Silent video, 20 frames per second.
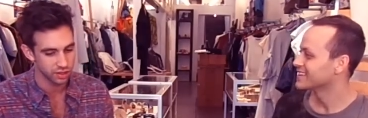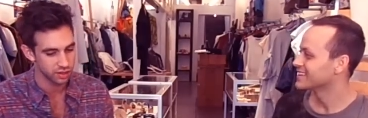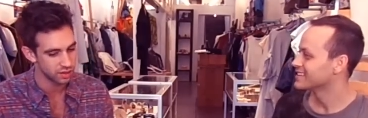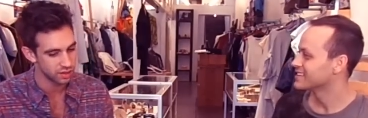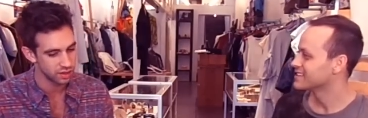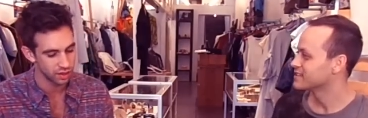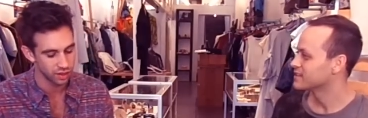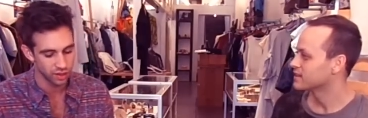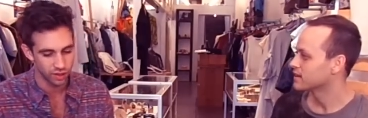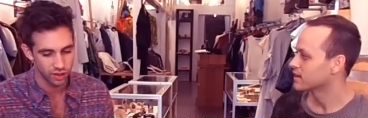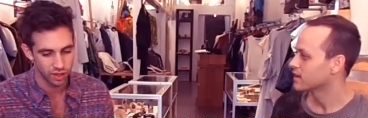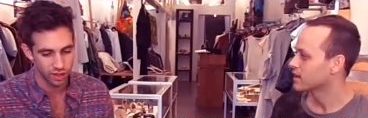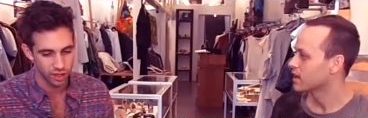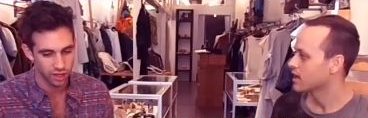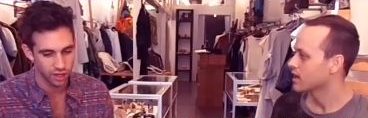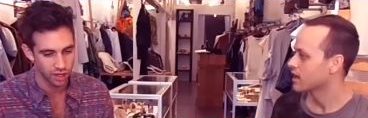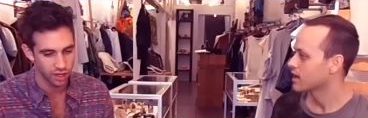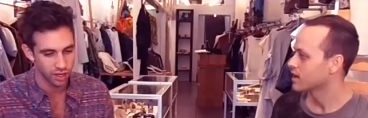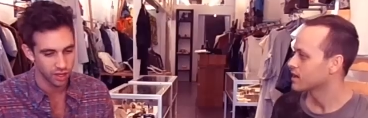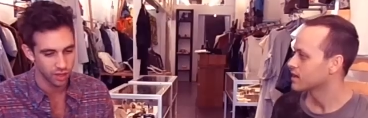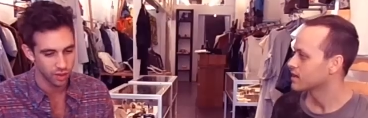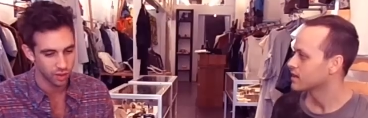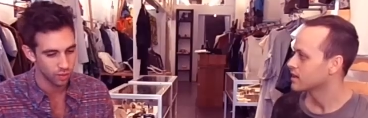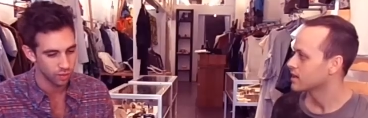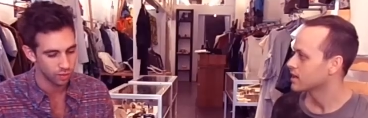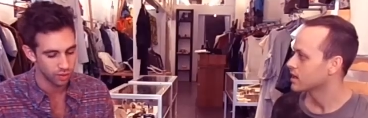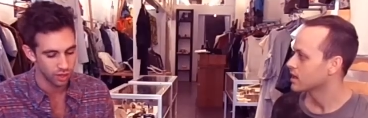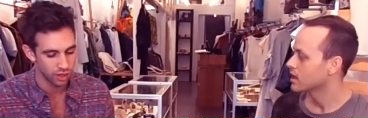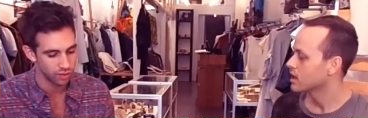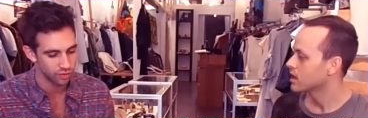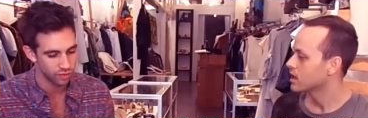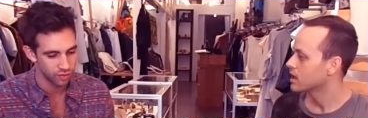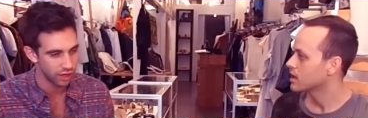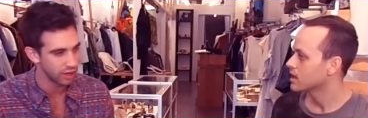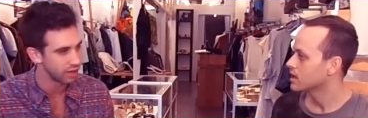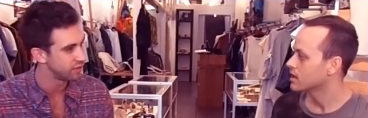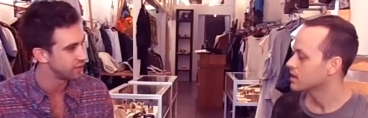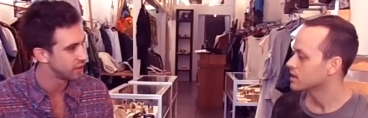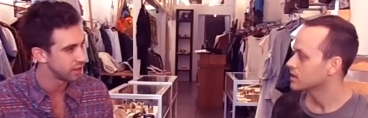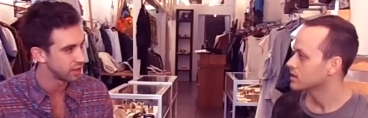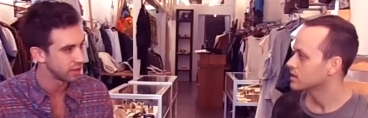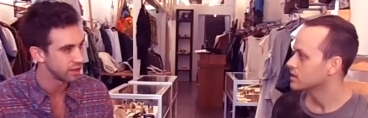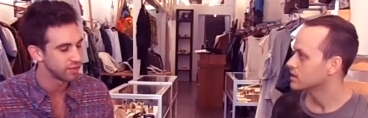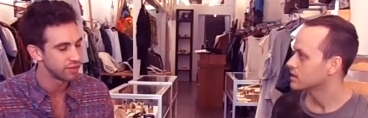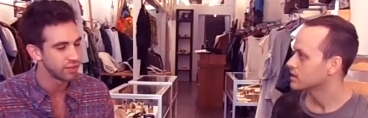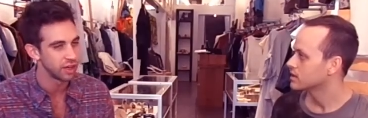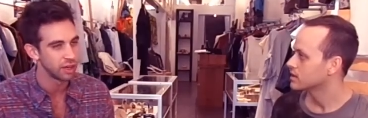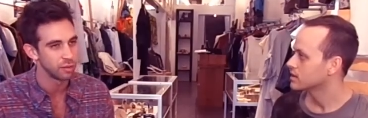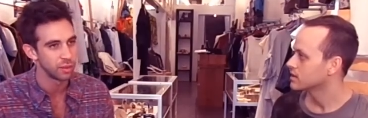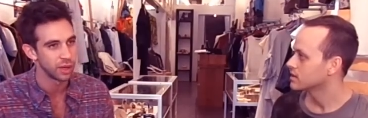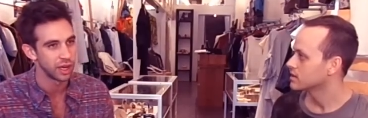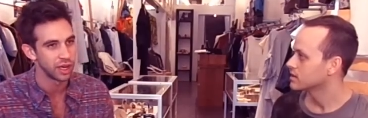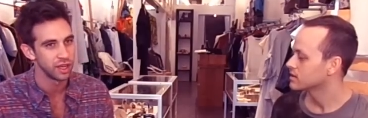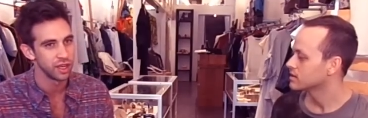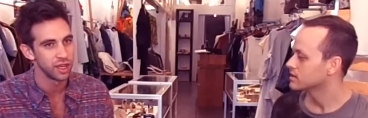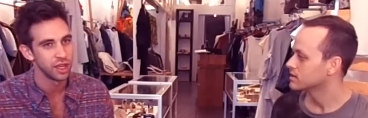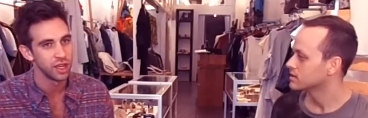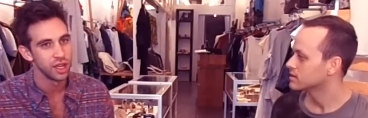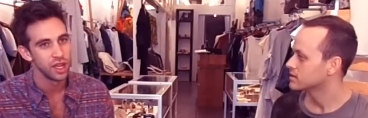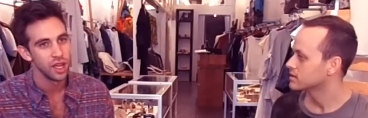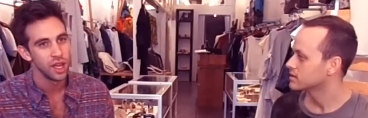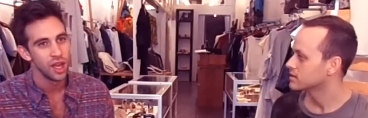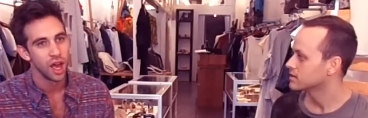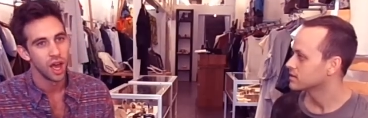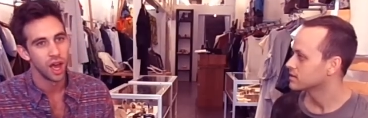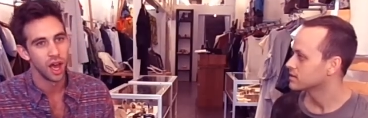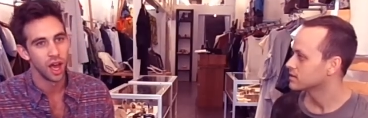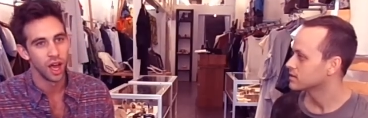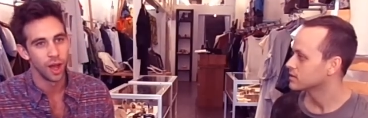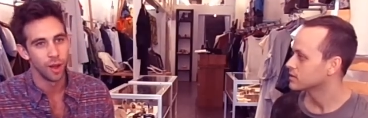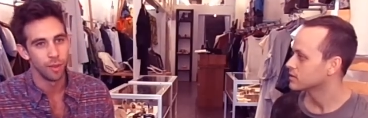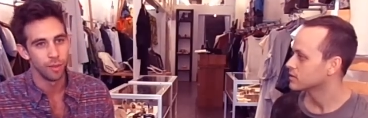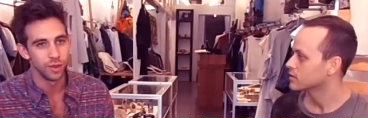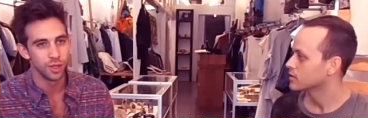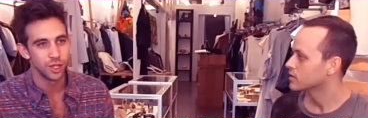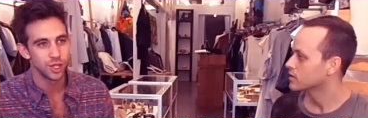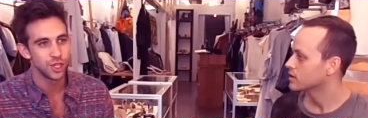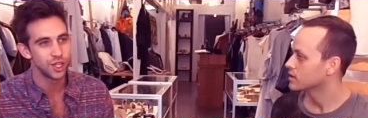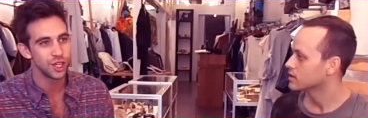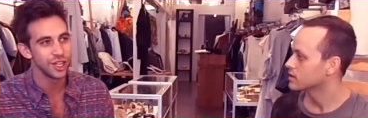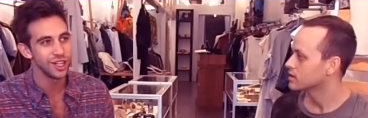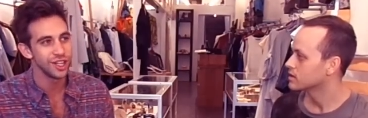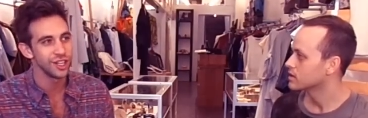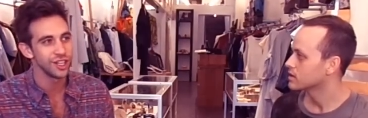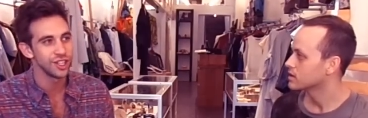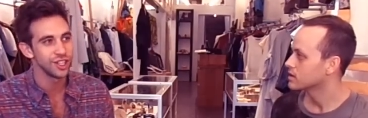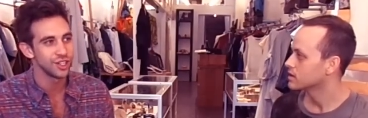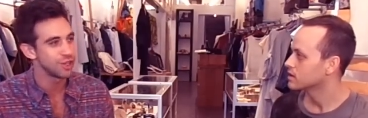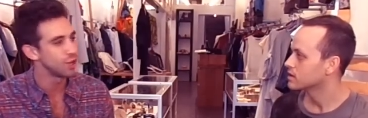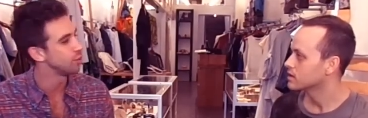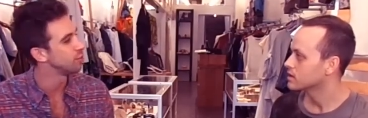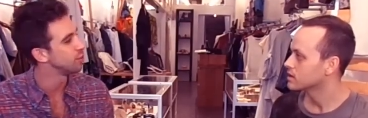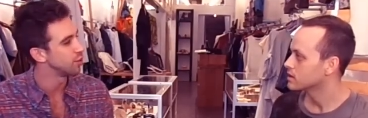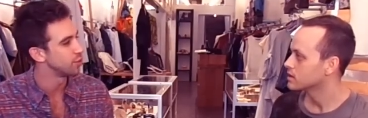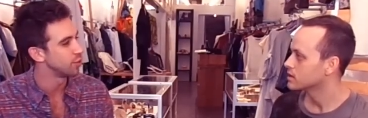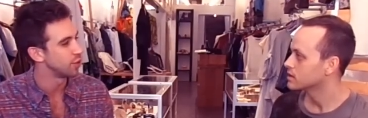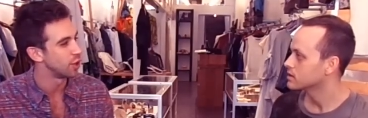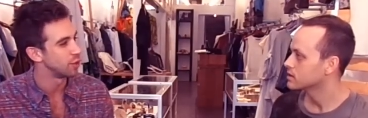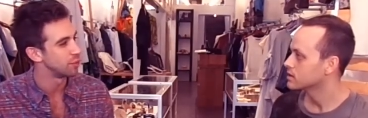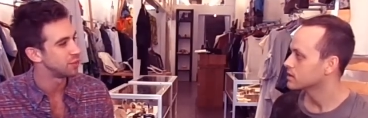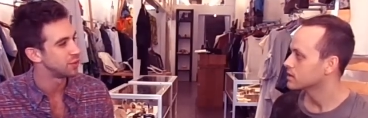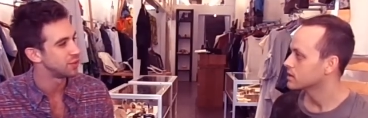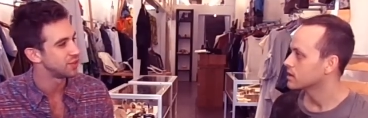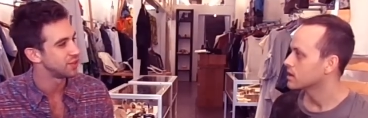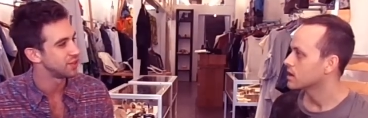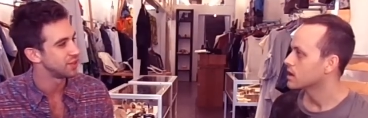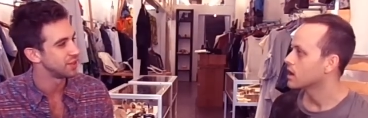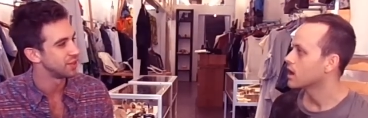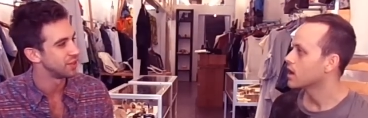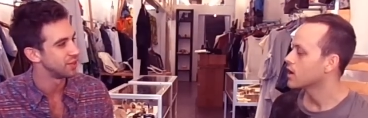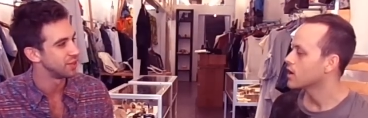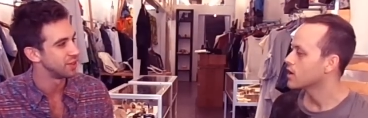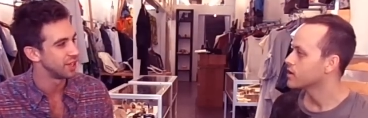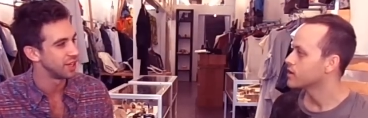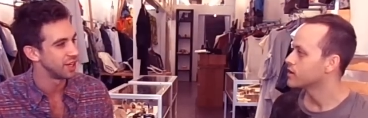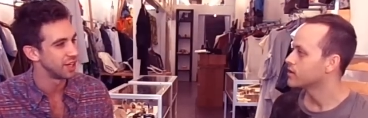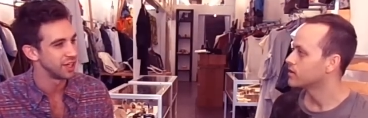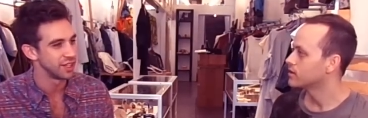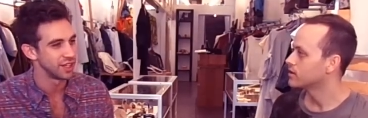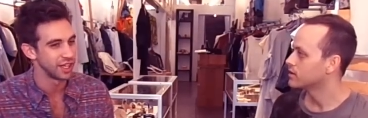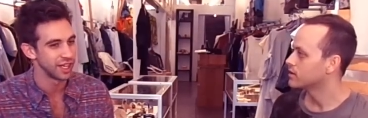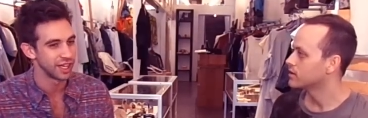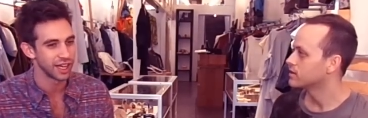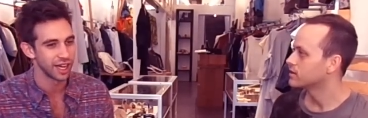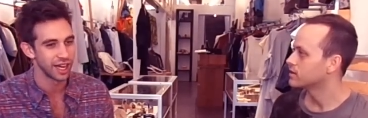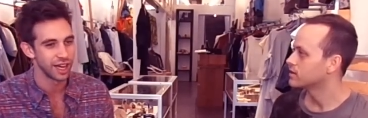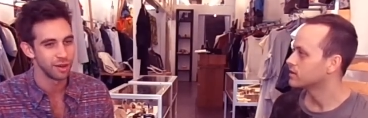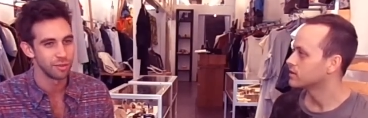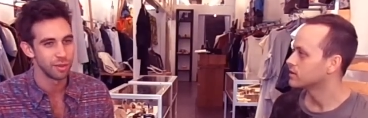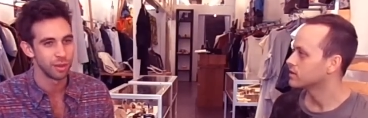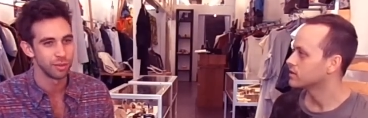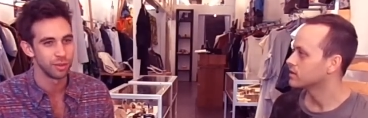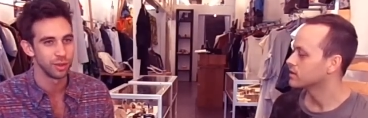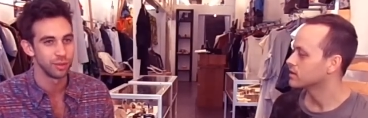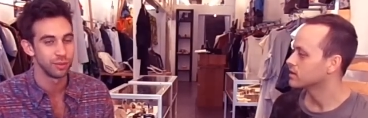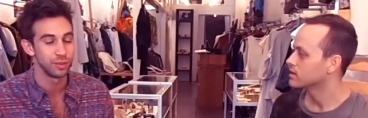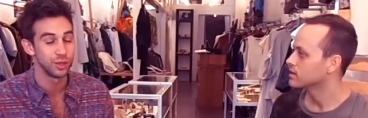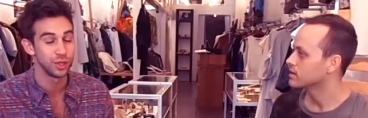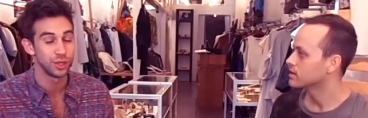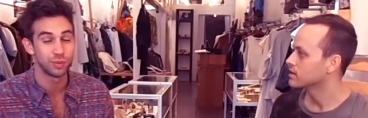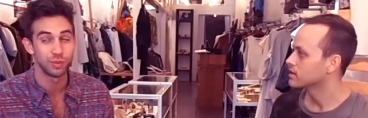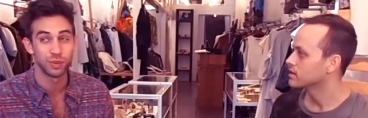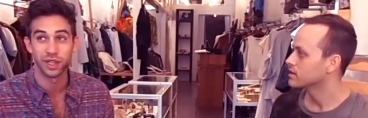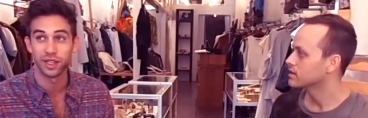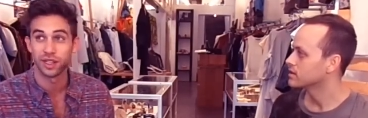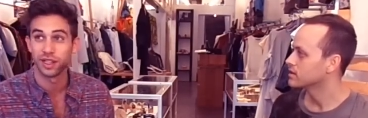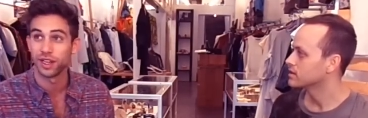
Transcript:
Speaker 1: still a, a, a very, very good friend of mine. Um, she showed me the ropes over there. Like I remember just being